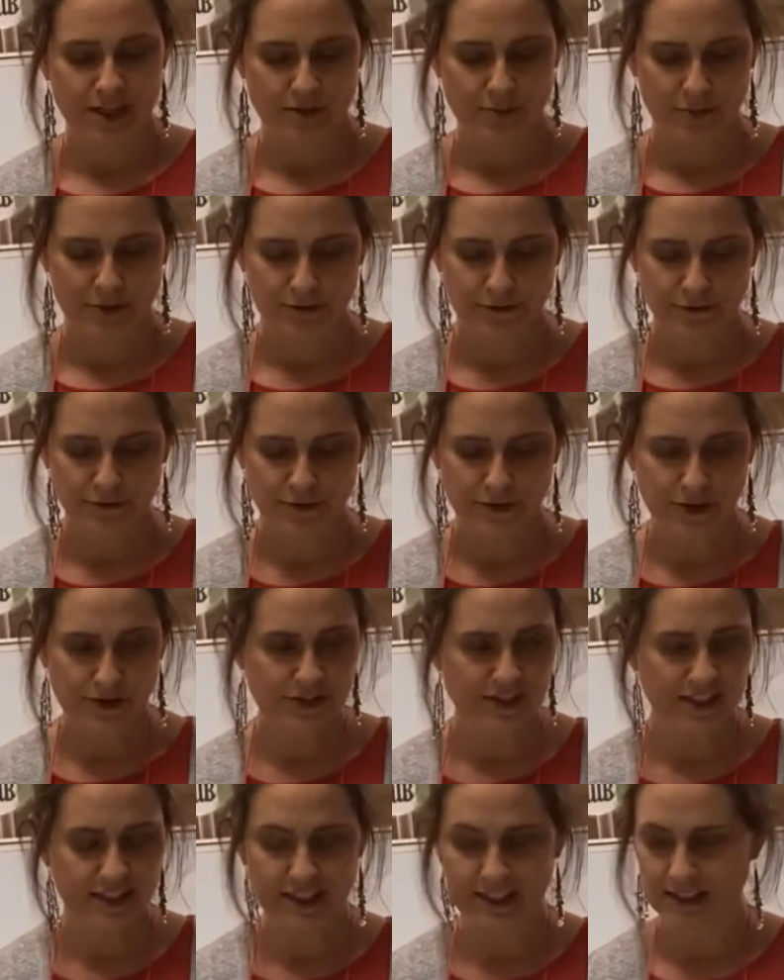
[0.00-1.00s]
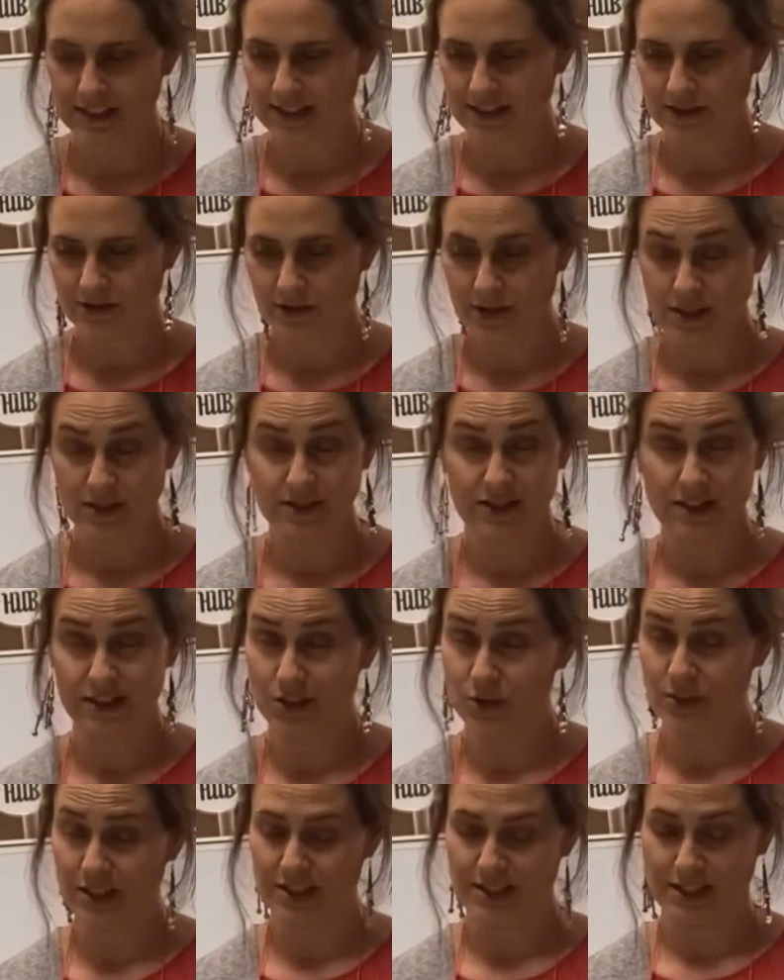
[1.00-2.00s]
But first I need to do a
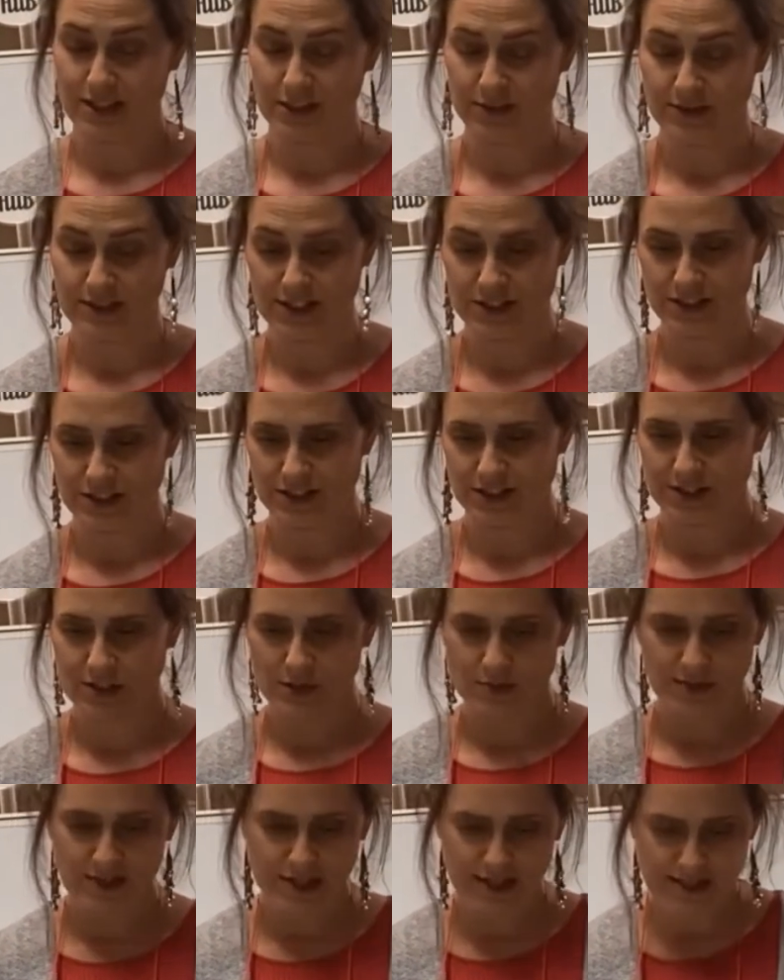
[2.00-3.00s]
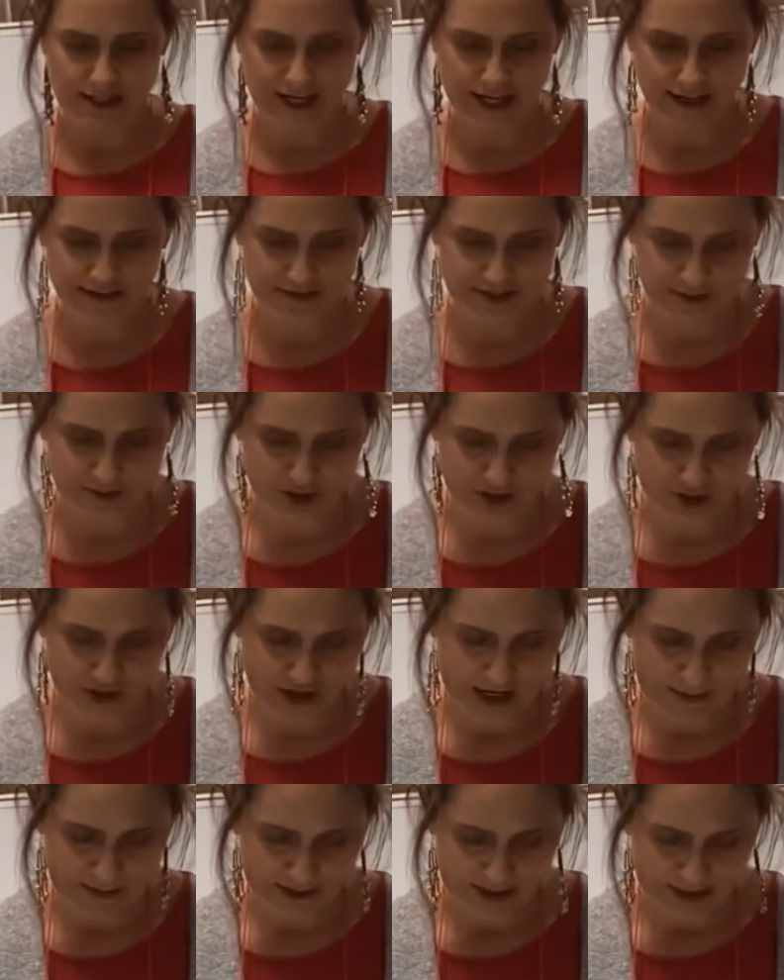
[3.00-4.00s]
quick decoration. So because I have some
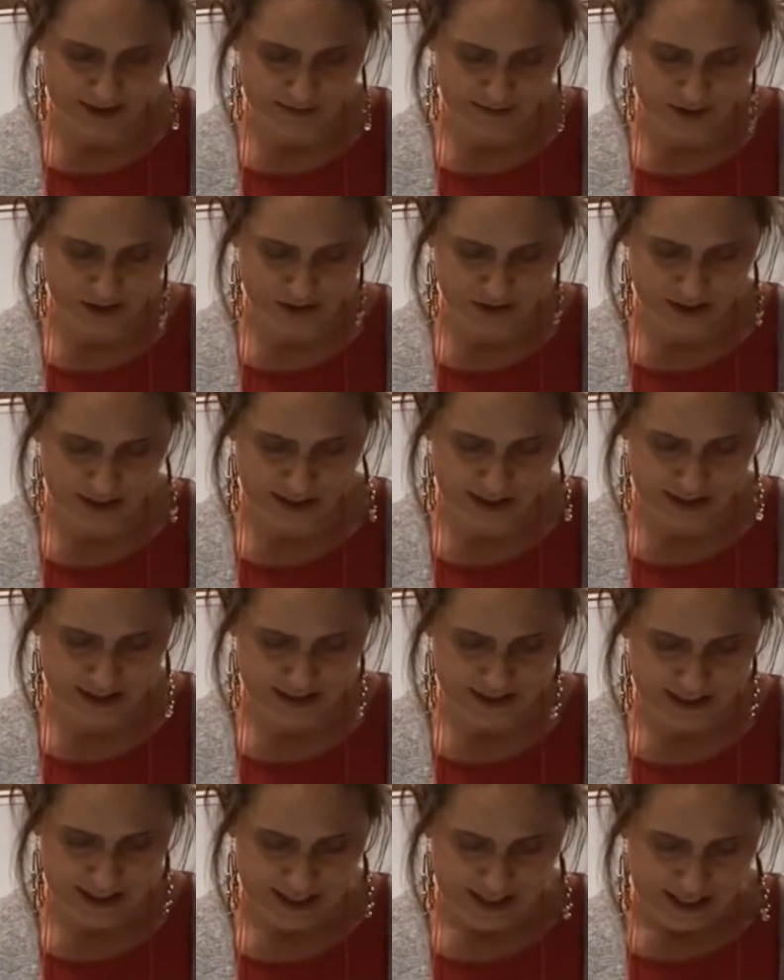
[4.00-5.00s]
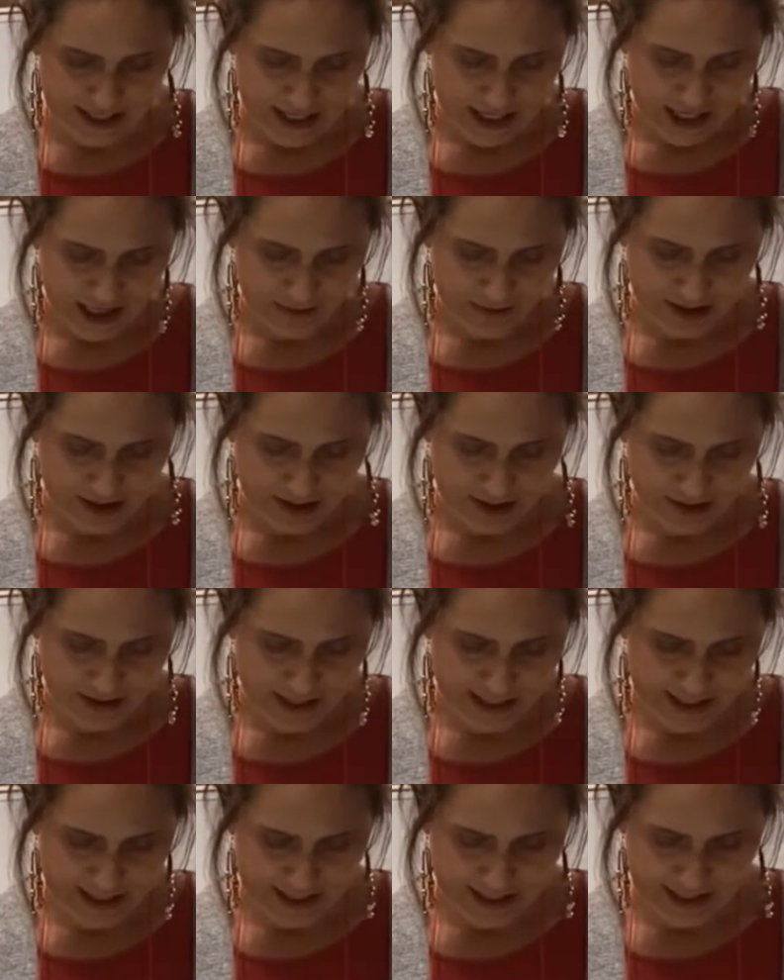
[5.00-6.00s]
stripes and some polka dots, I'm going to go
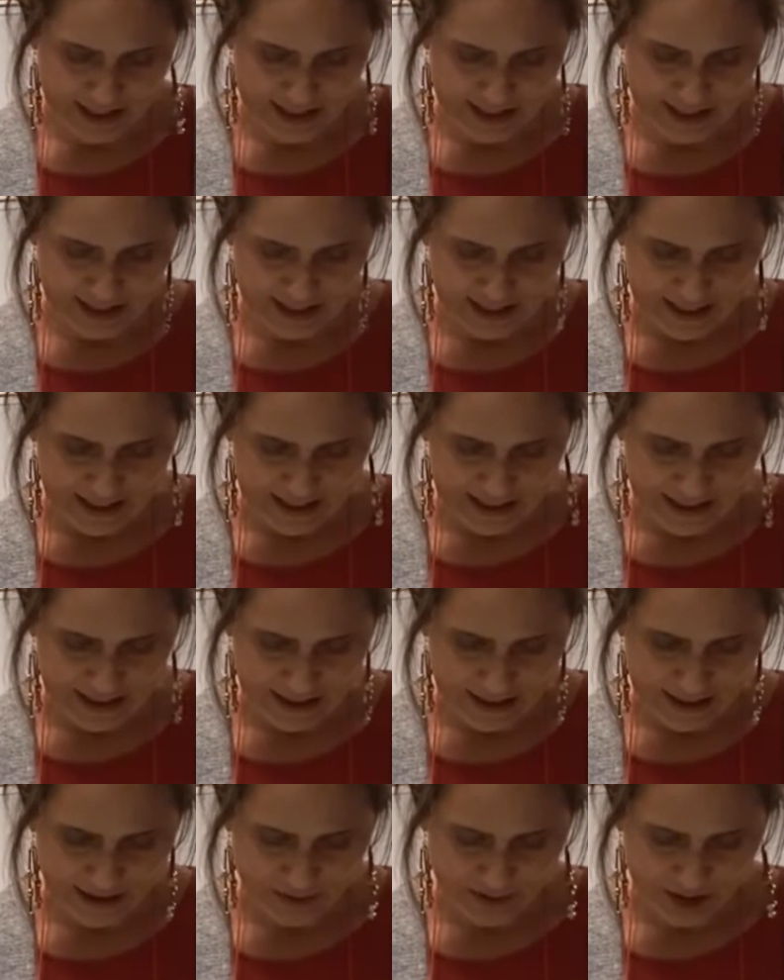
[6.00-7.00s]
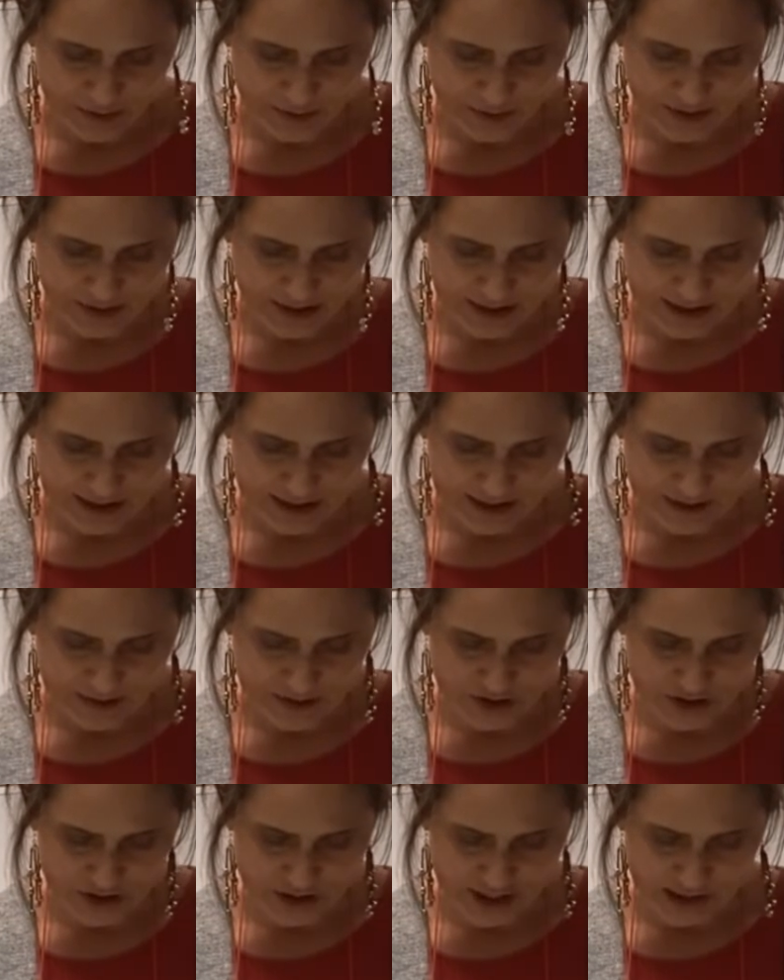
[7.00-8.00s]
ahead and I'm going to put some
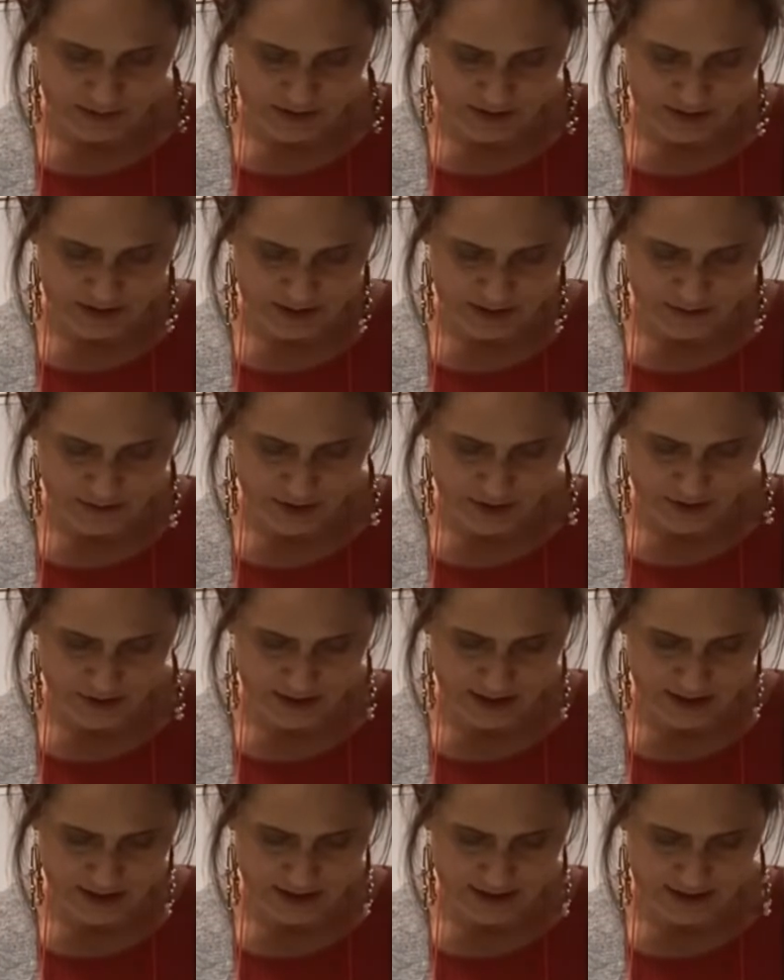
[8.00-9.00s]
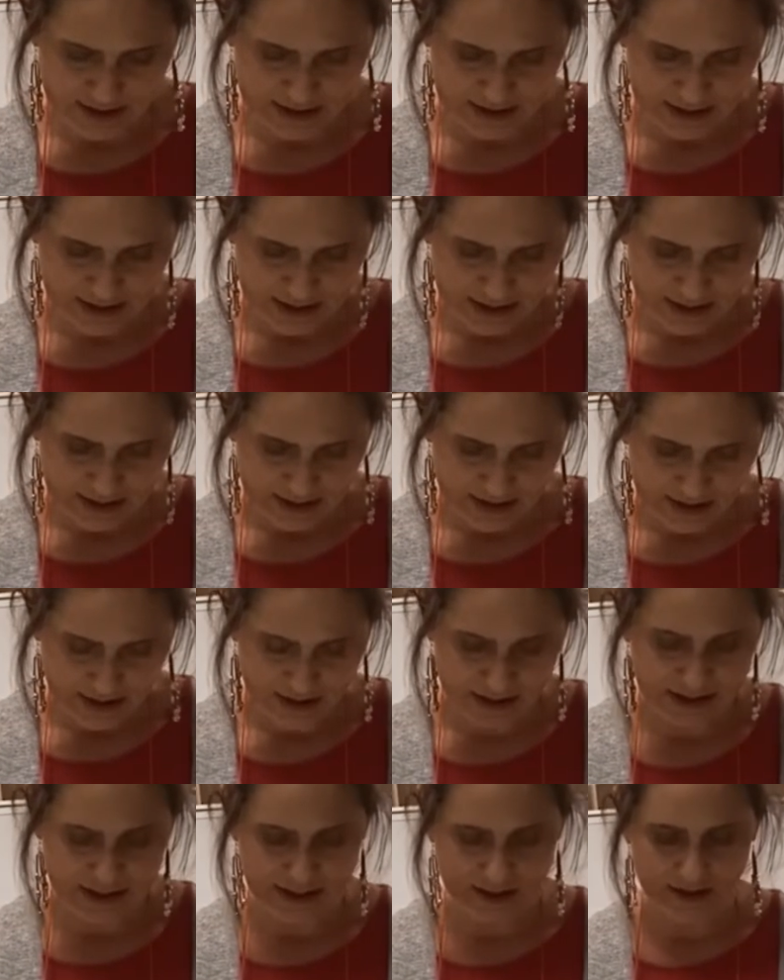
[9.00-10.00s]
stripes and some polka dots
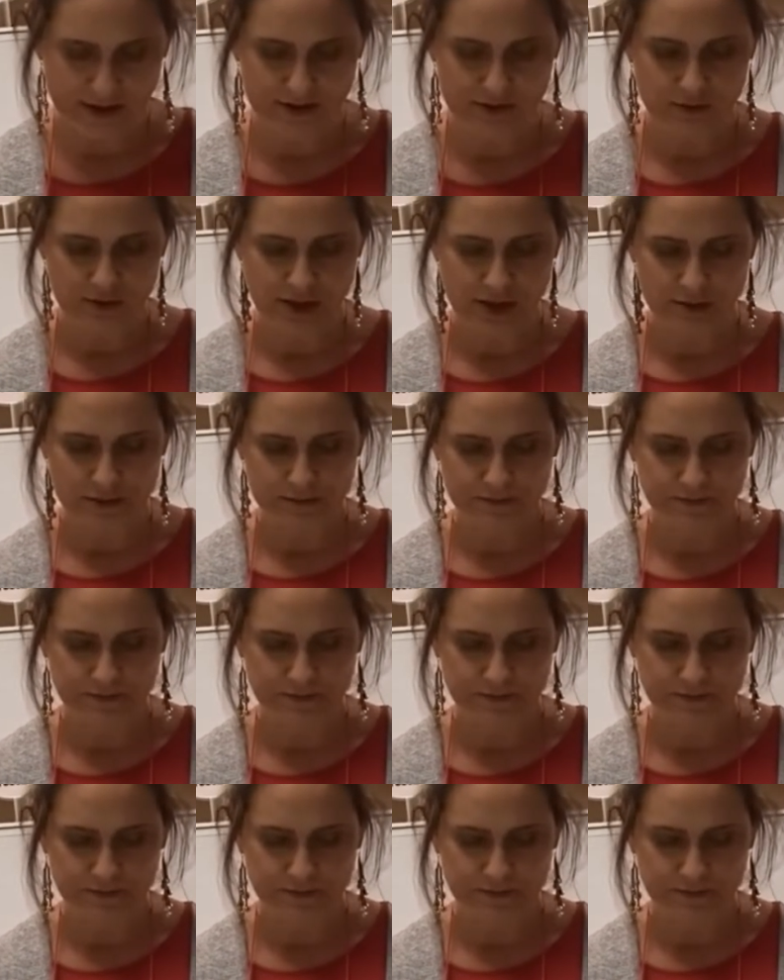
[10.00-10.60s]
on there as well.